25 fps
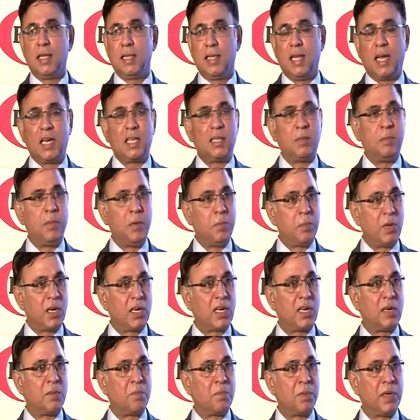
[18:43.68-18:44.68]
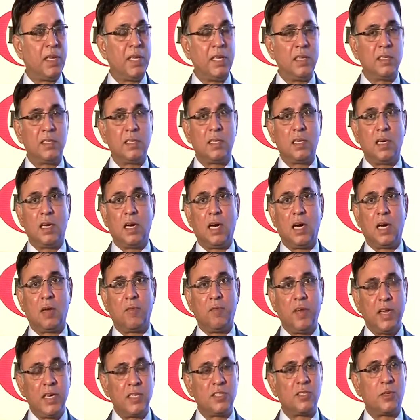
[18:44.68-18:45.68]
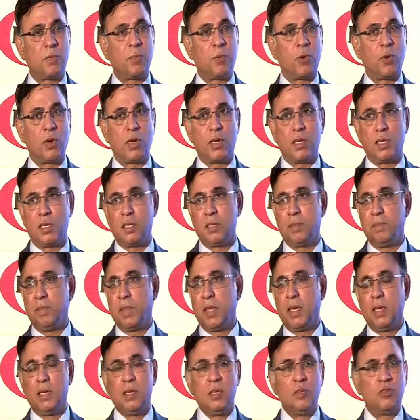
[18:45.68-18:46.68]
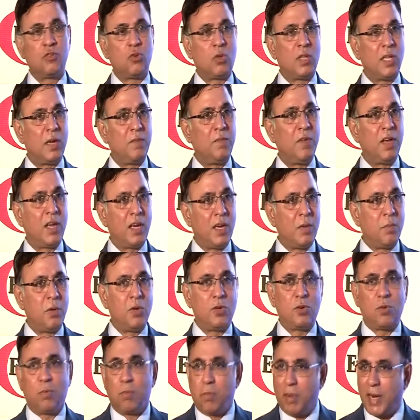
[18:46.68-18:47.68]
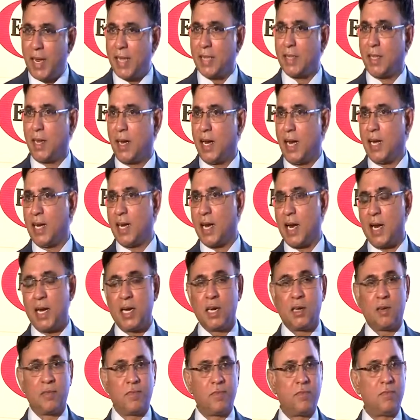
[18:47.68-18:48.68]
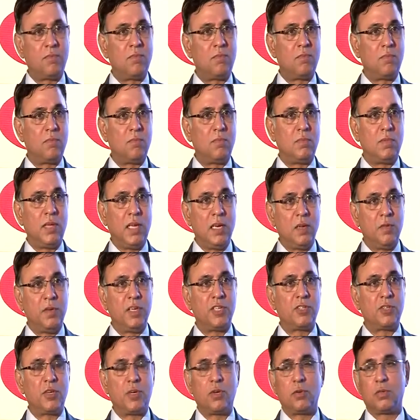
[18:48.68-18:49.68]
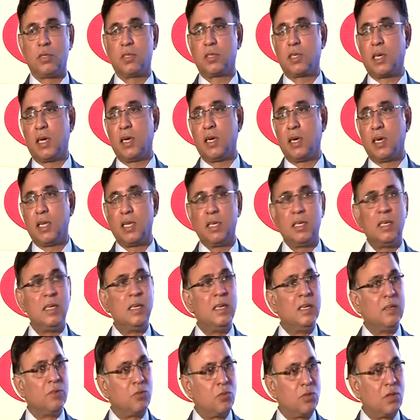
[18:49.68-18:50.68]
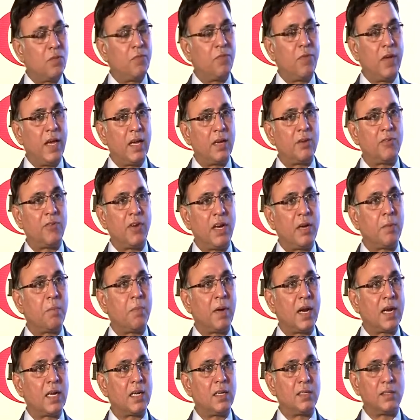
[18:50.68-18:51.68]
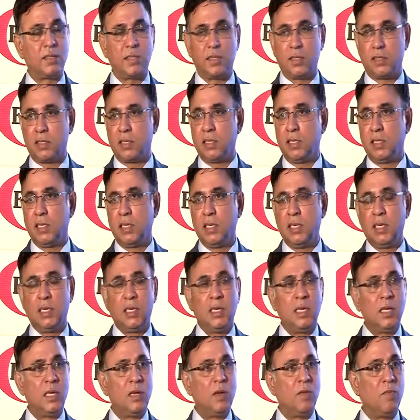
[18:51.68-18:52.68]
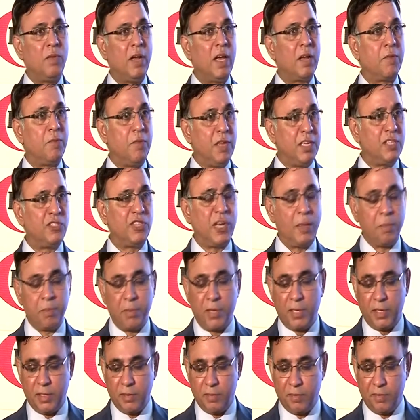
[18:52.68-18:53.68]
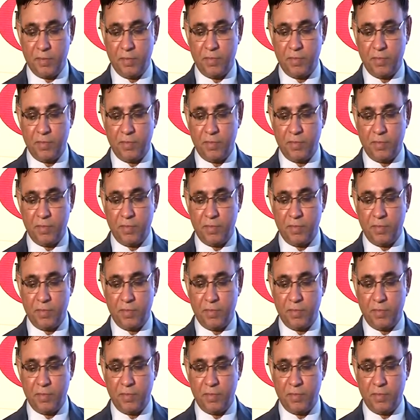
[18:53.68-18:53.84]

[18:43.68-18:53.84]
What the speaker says: that the member companies are well supported so that we are able to bring the right kind of innovation to this country, so the fair trade practices where we champion.